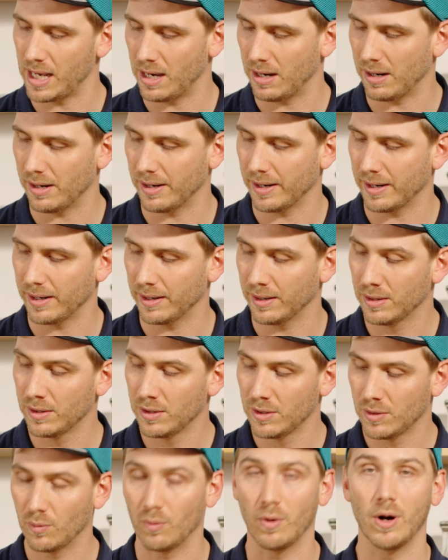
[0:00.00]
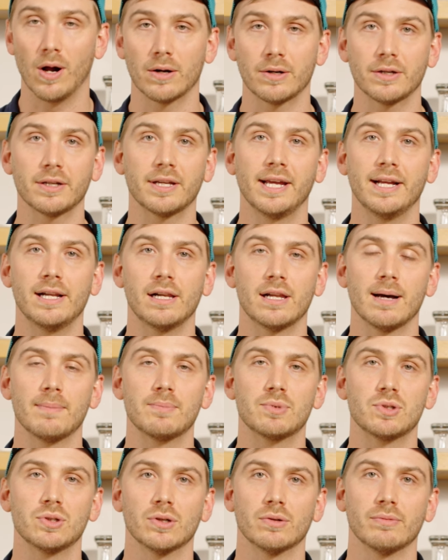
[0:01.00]
our water heated up
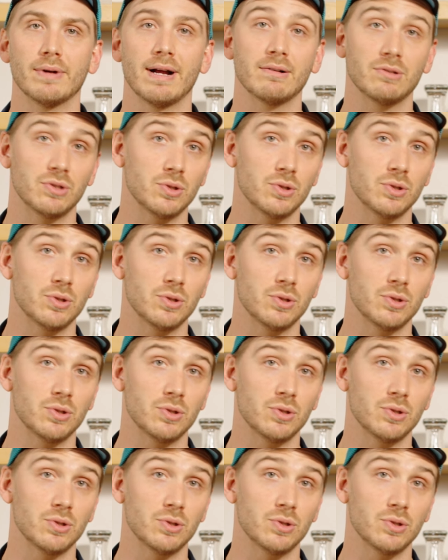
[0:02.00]
to around